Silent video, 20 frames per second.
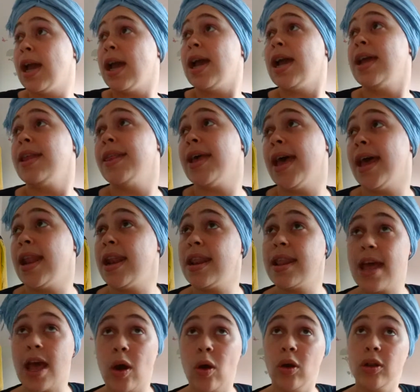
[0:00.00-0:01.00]
And then
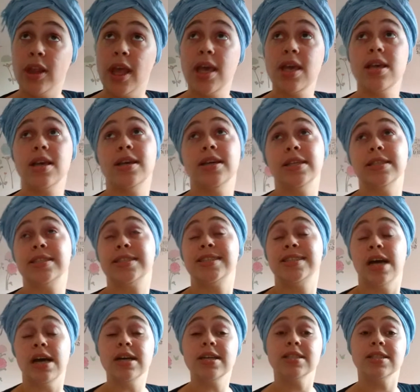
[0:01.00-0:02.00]
that whole night it
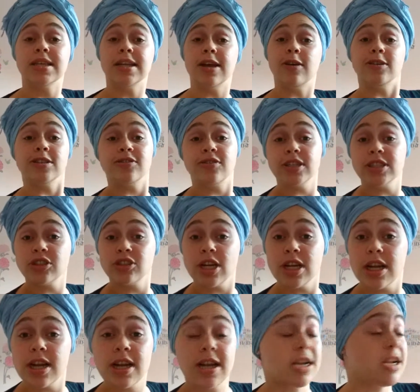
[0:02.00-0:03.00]
sucked and I was
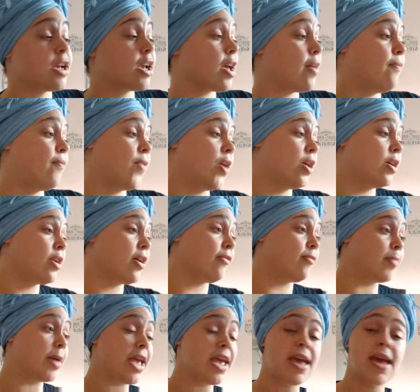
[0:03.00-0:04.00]
frustrated and it kept falling
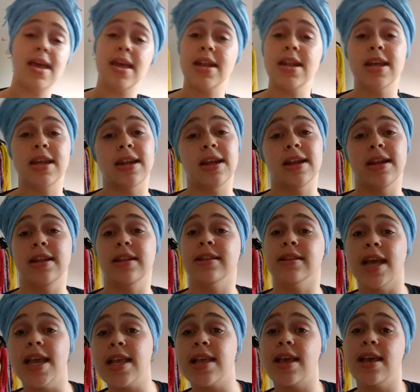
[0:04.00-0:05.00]
off my head and I didn't
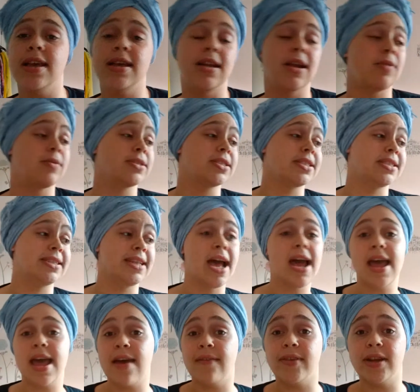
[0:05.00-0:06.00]
like it and I was
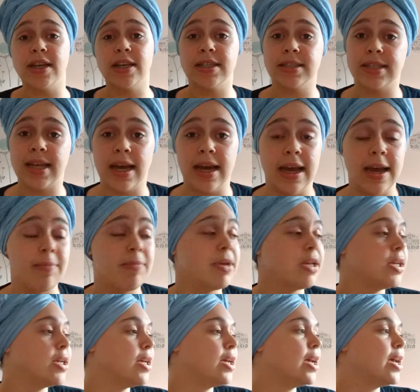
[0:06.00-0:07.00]
not having a good time.
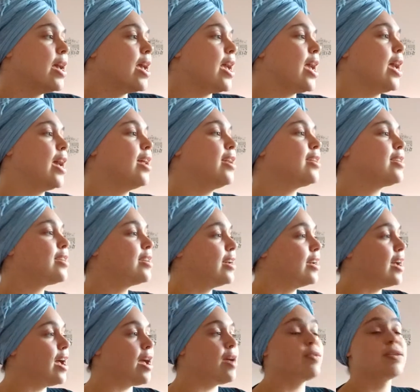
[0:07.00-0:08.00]
And
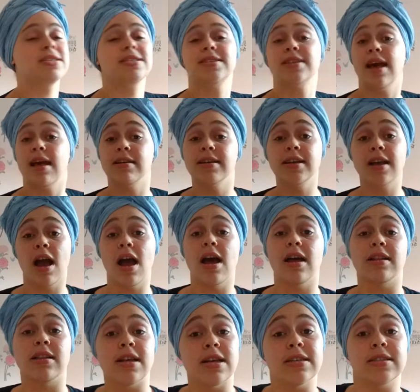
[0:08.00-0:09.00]
I was telling
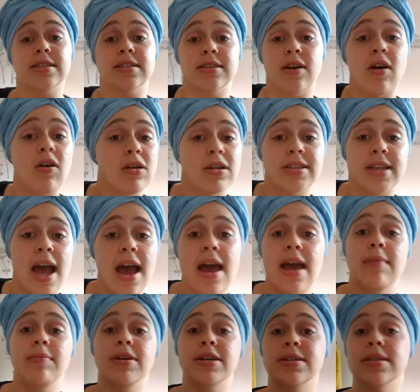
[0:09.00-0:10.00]
God this the whole
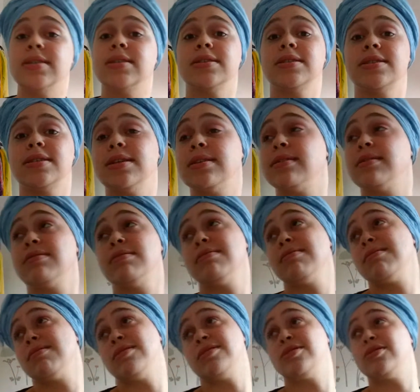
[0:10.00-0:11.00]
time. I was
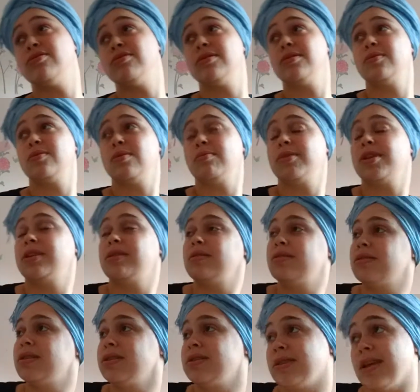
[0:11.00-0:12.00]
telling him, do you really want me to
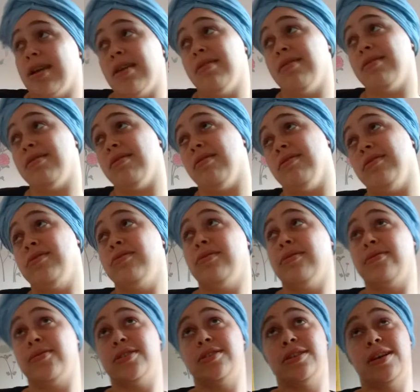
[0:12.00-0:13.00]
do this? I don't know. You
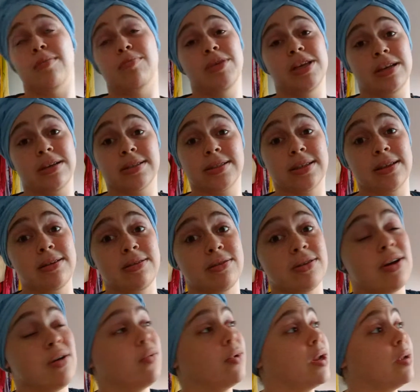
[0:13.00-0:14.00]
have to tell me because I don't
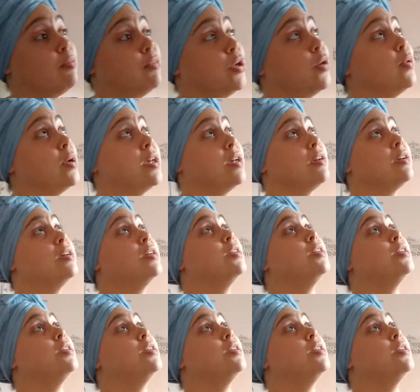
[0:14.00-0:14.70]
know what I'm doing.